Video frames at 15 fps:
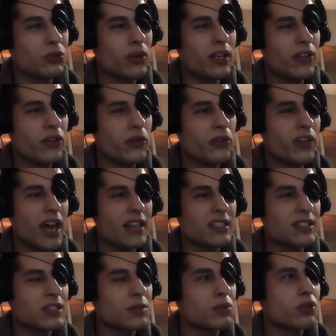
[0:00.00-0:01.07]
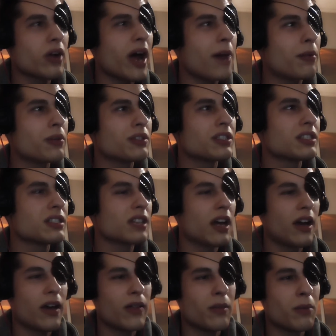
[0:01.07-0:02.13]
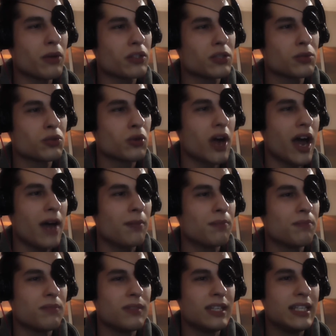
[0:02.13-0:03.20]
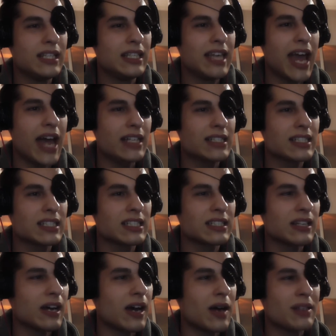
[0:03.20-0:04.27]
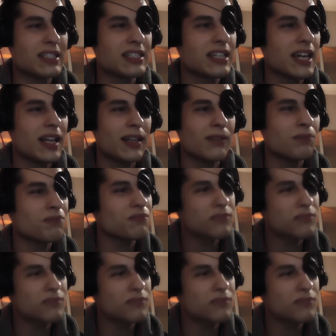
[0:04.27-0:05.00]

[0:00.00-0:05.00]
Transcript: 22,000 subscribers, uh, the most subscribed yet. Uh, still,